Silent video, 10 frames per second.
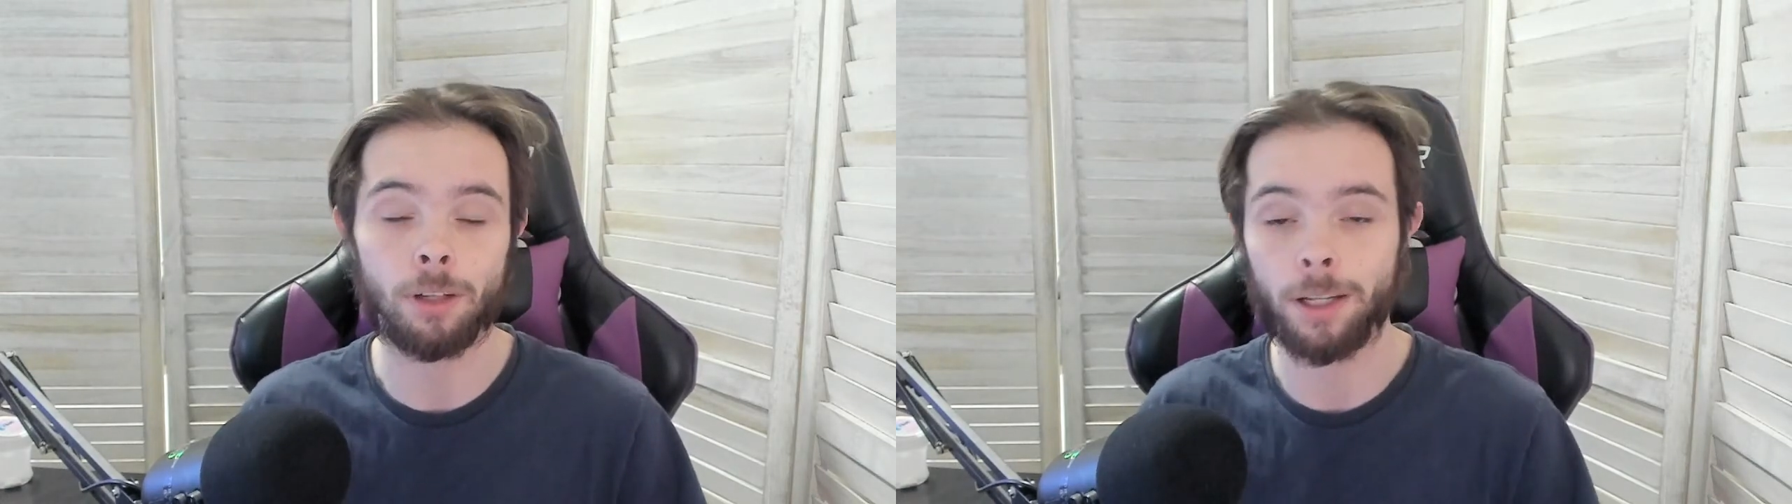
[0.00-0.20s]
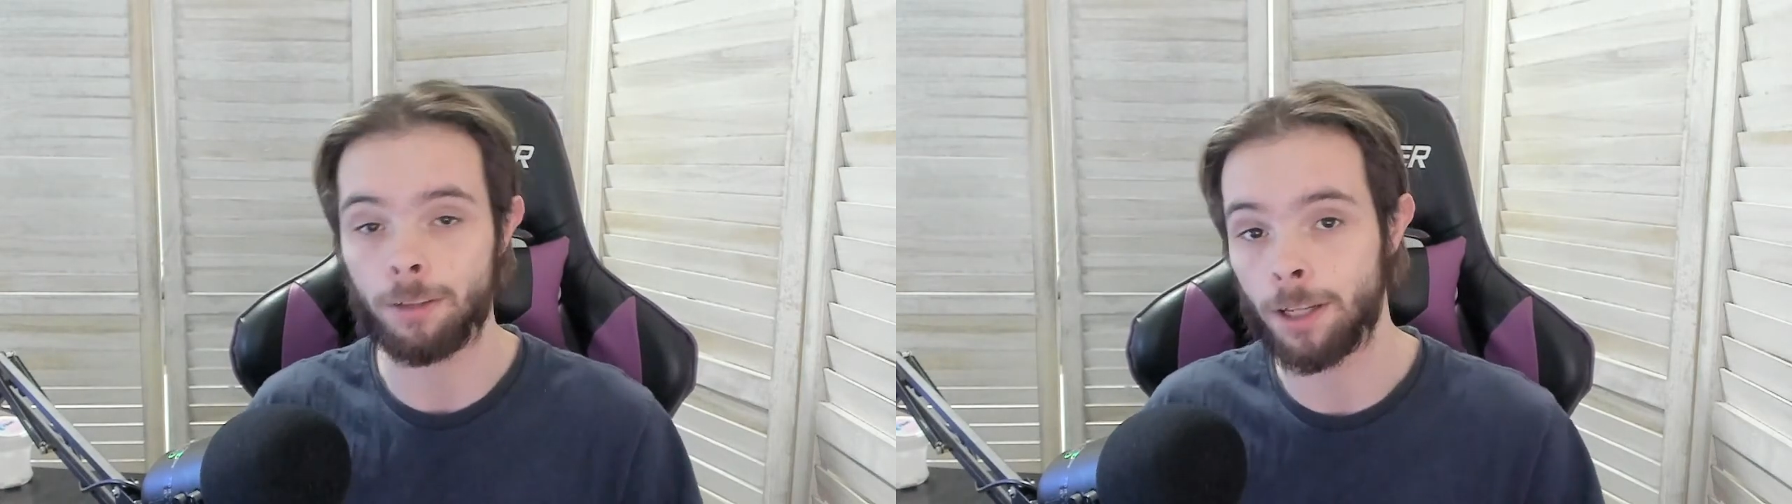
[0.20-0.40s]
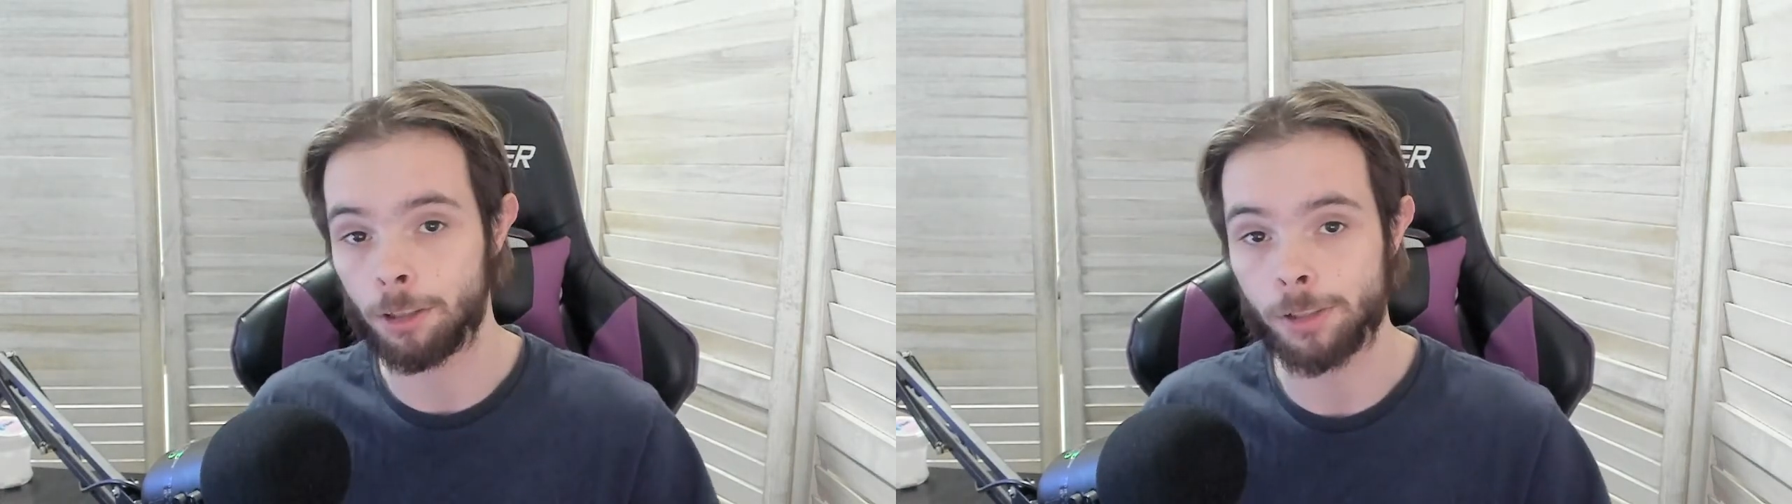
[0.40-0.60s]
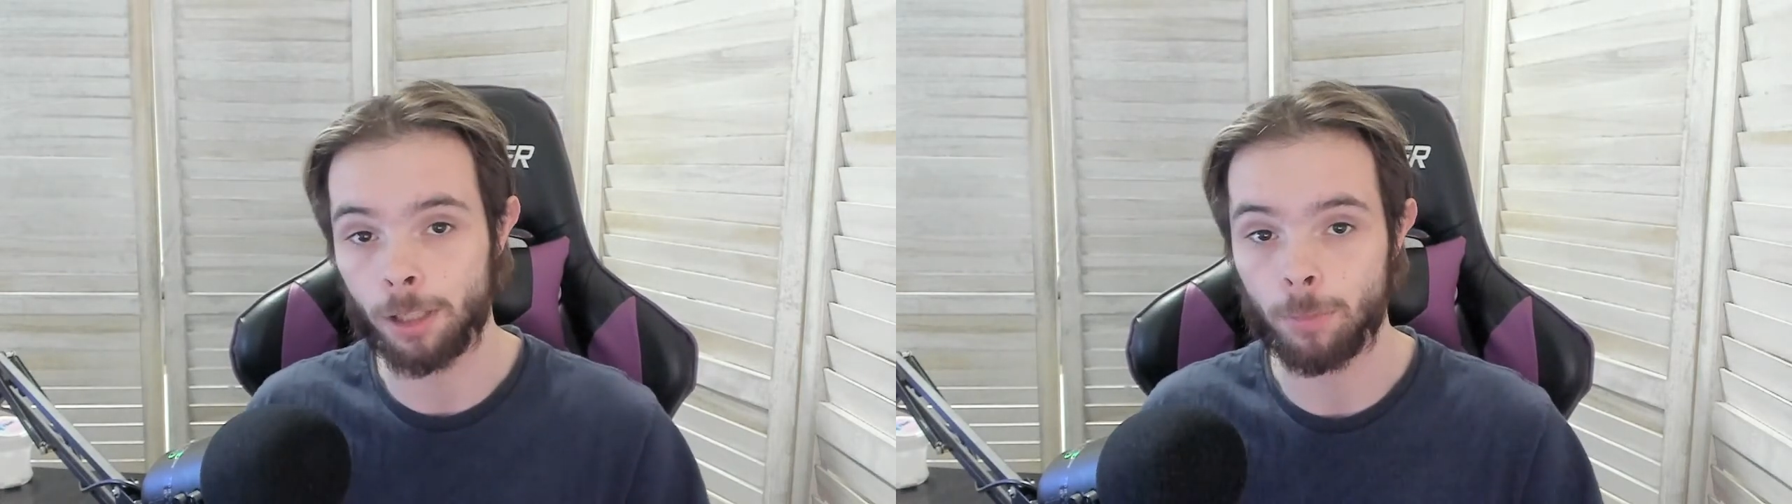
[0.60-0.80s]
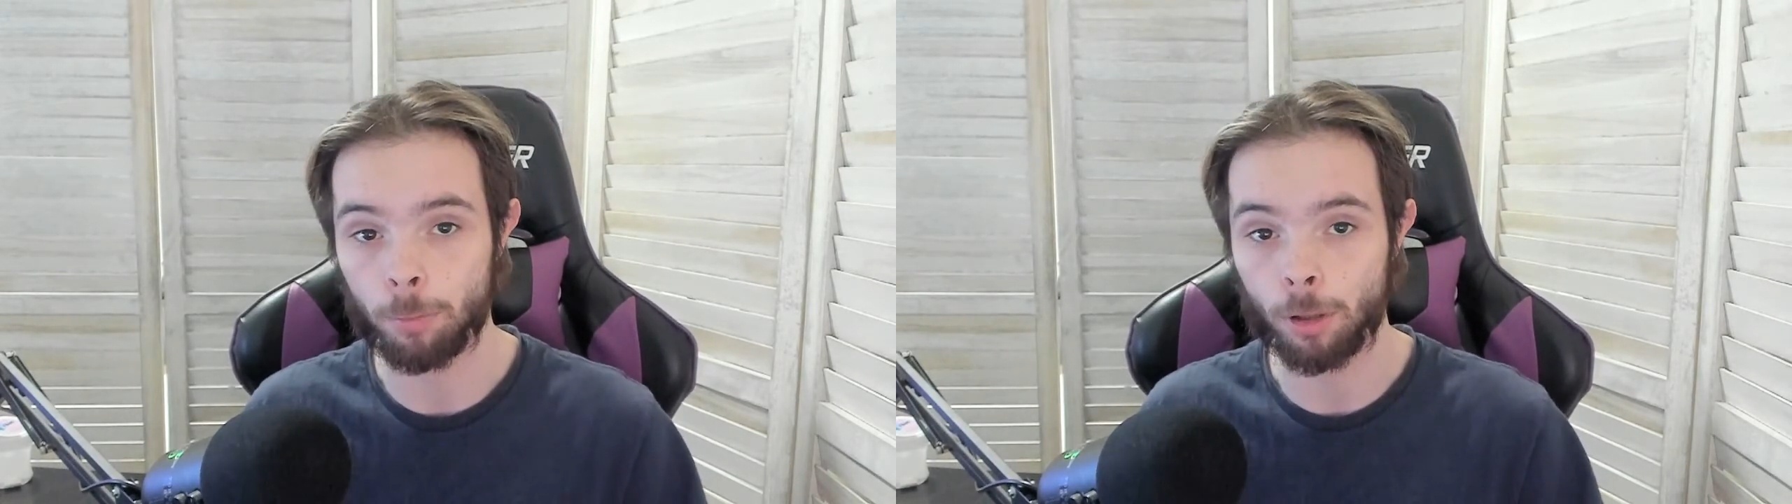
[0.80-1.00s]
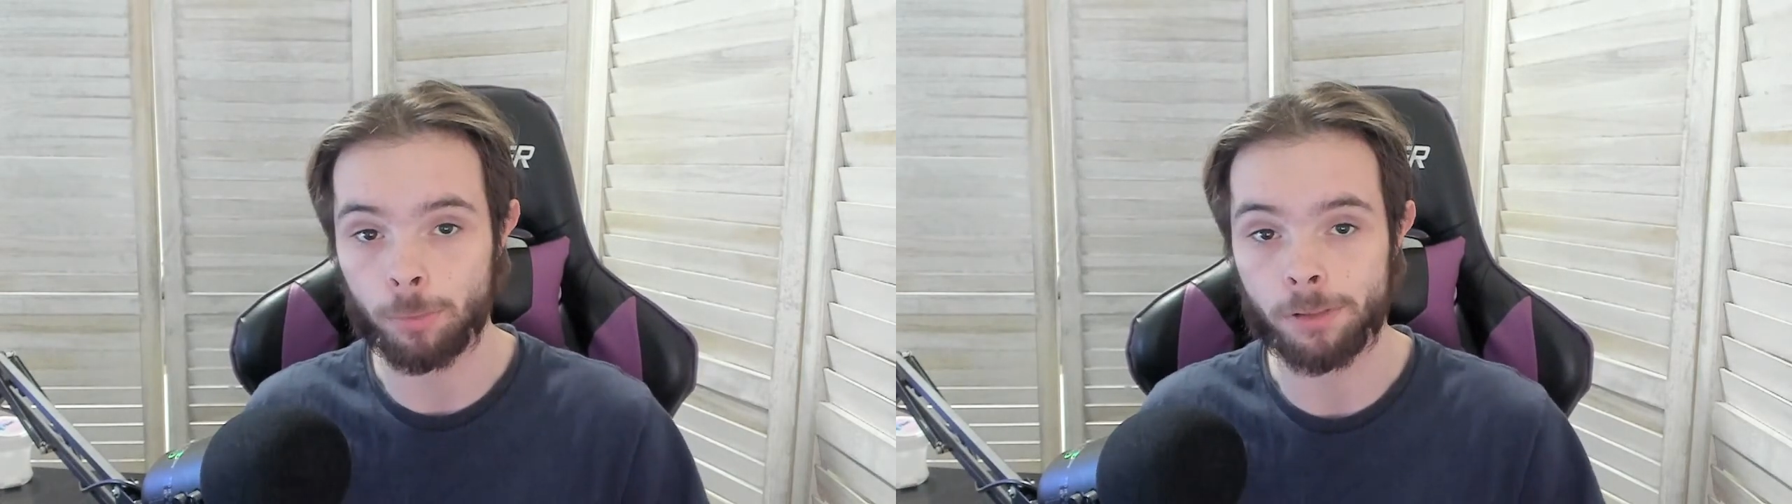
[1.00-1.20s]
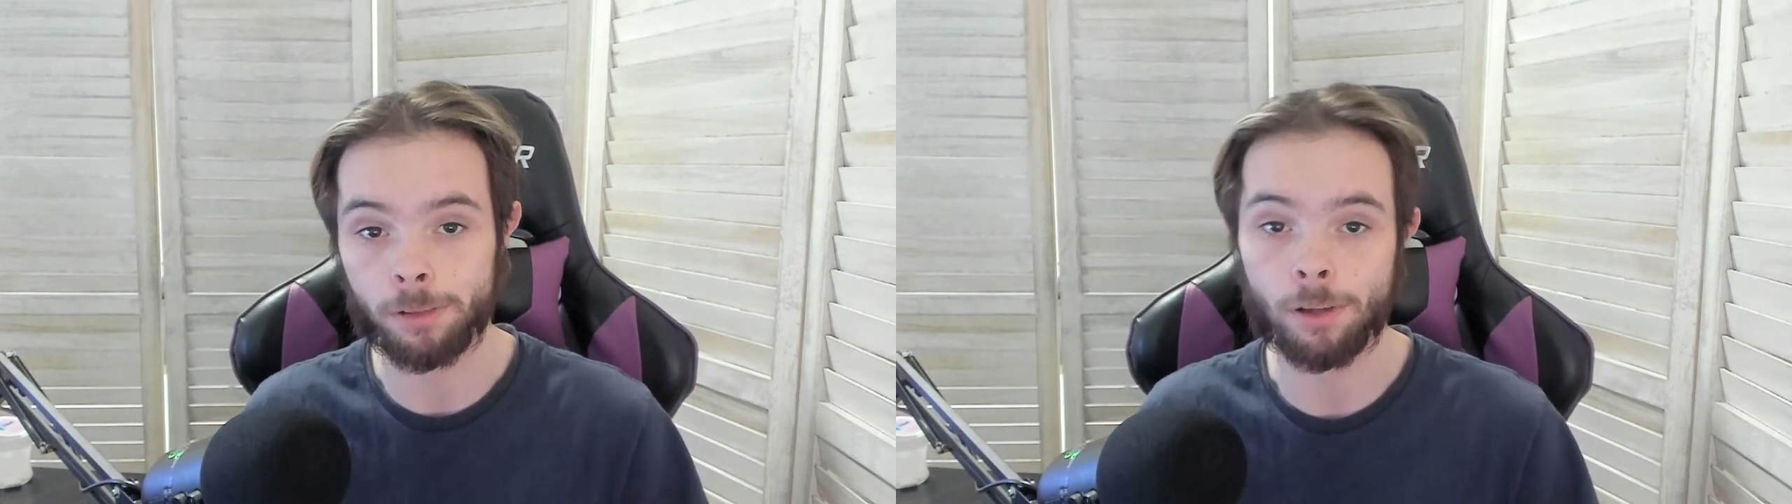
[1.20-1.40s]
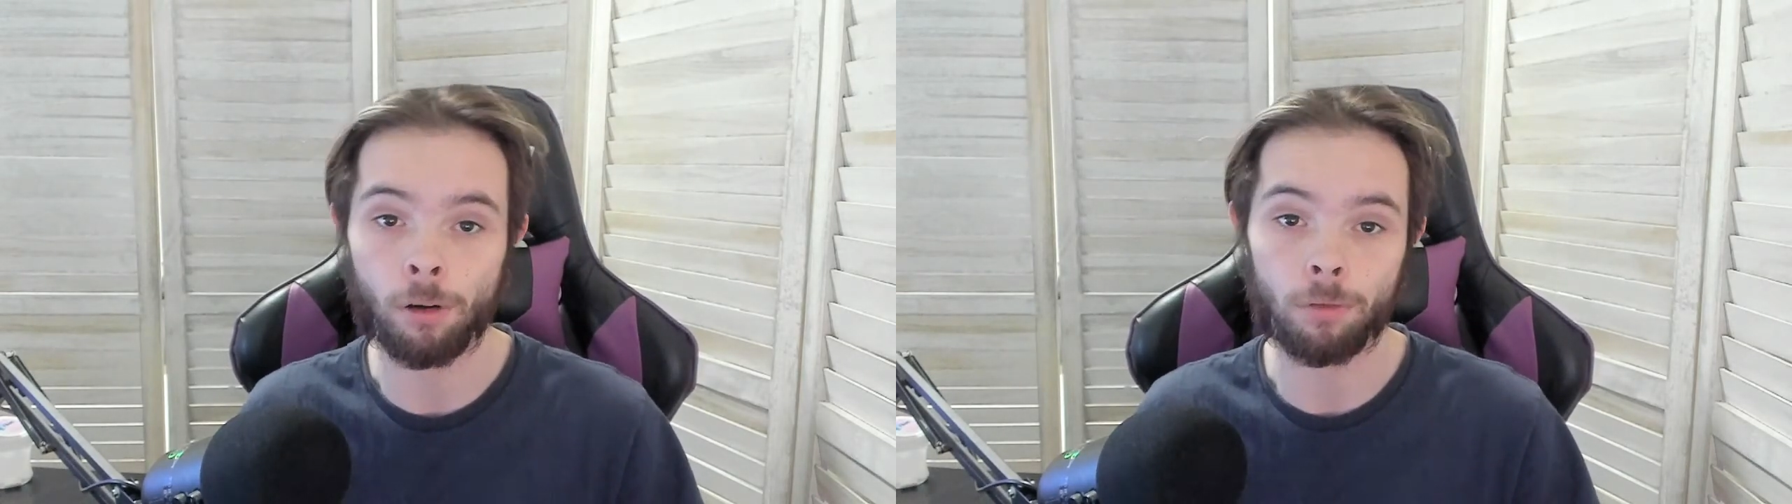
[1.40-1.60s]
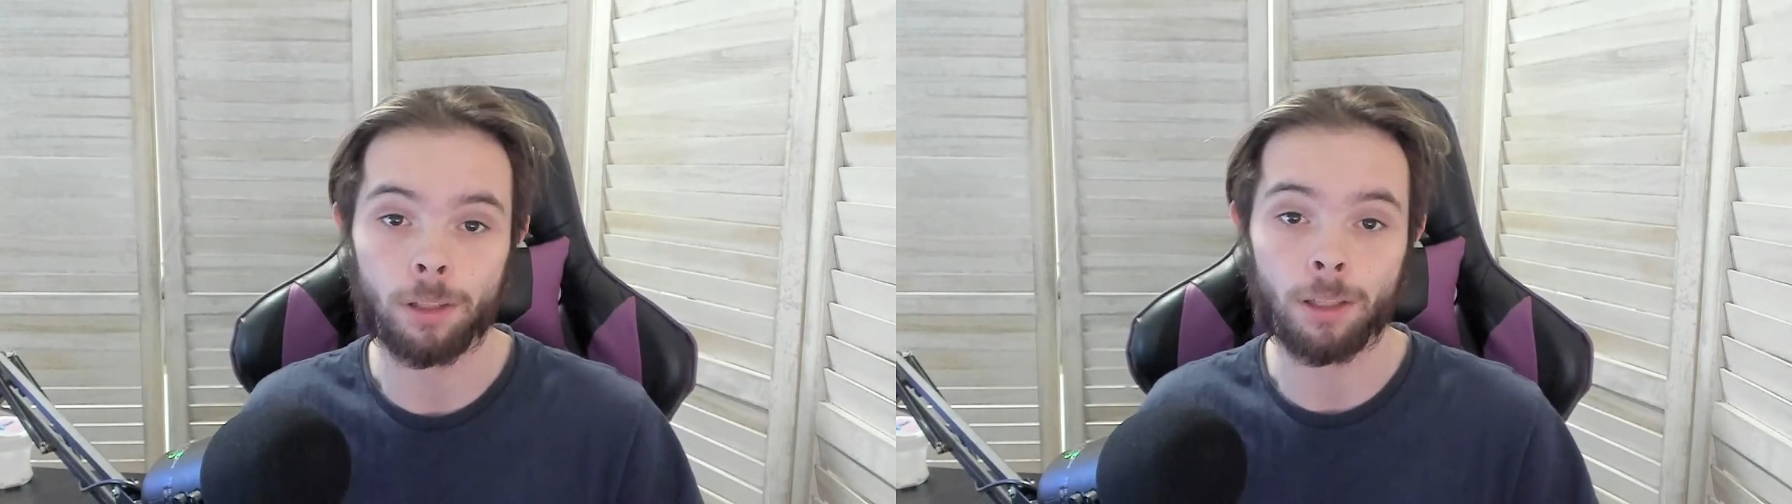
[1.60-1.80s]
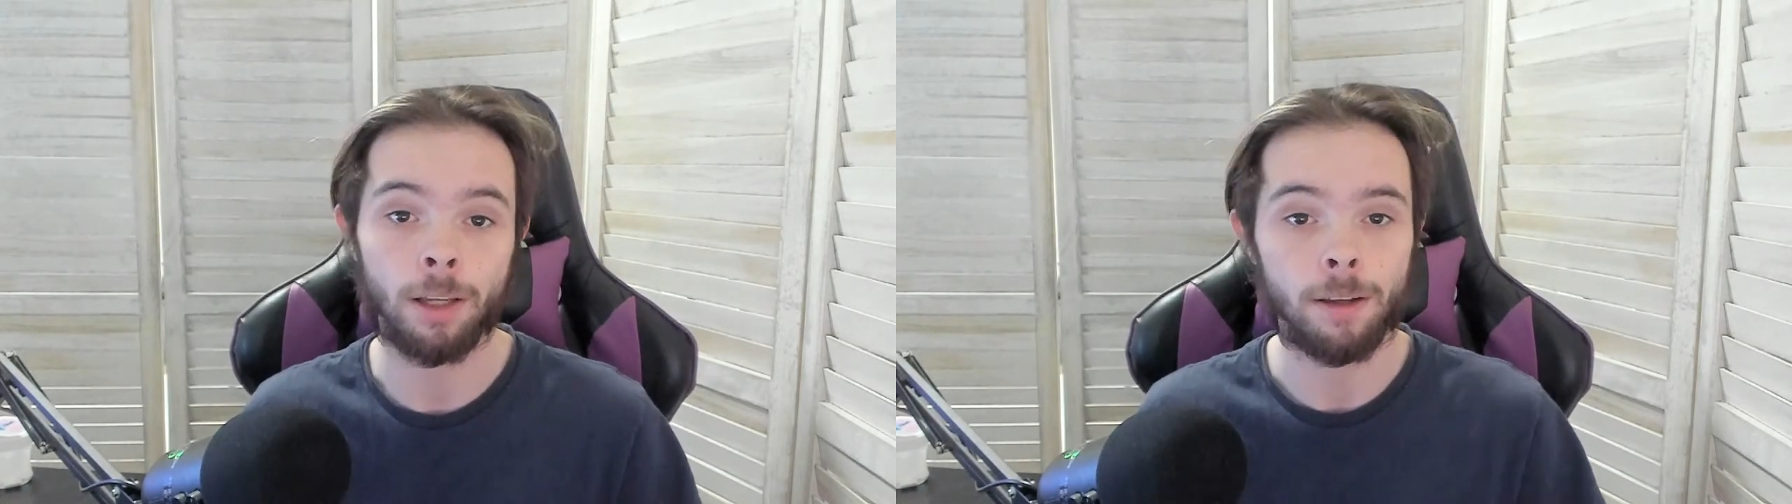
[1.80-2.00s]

and entertainment purposes only.